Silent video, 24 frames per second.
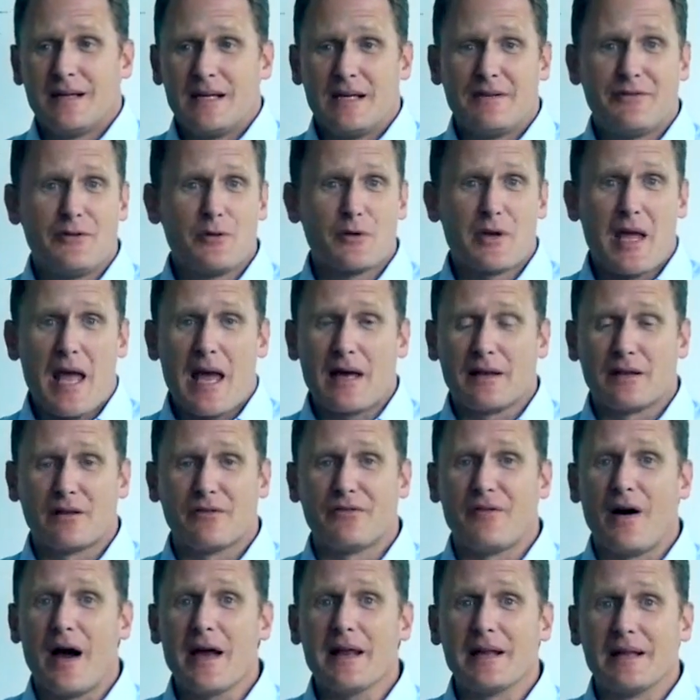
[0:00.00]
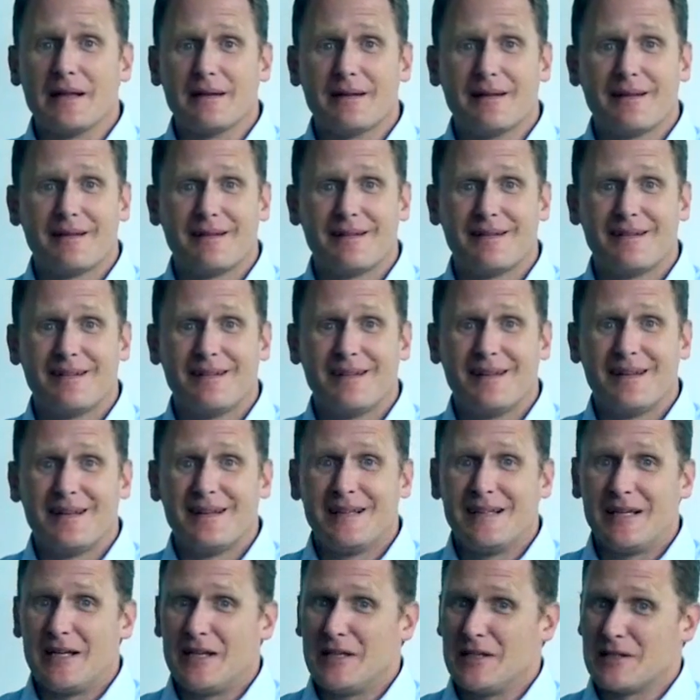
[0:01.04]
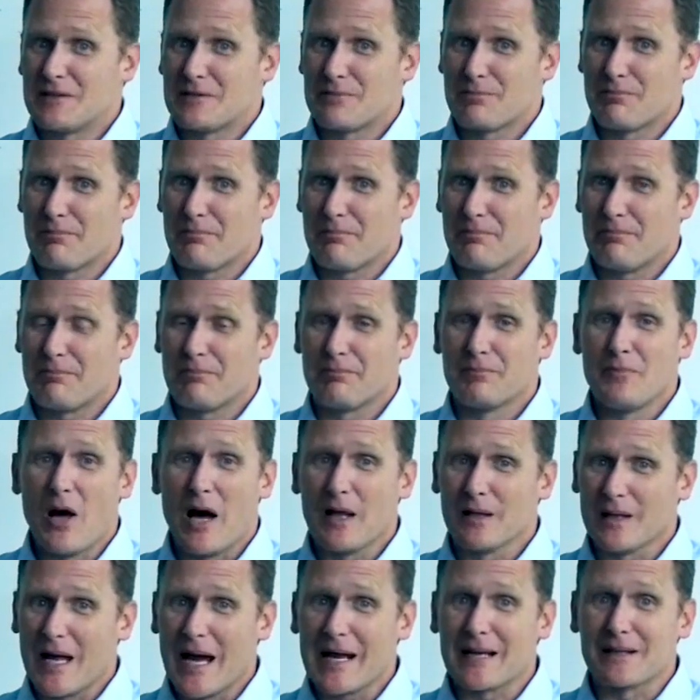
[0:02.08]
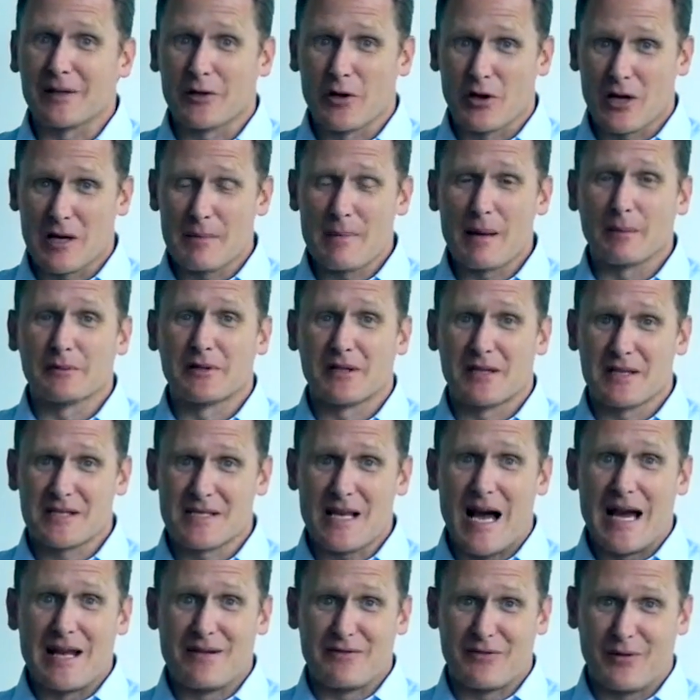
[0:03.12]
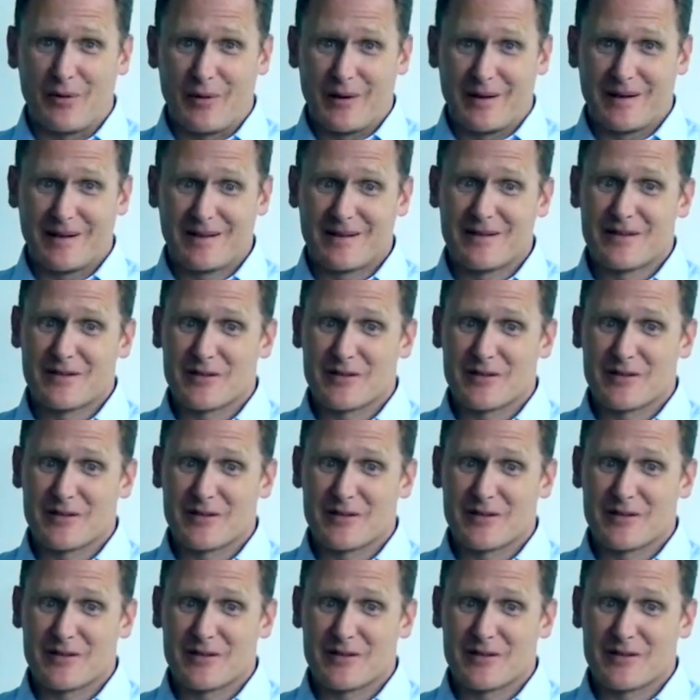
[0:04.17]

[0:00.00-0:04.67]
If you can't define it, it's not likely you're going to be able to design for it.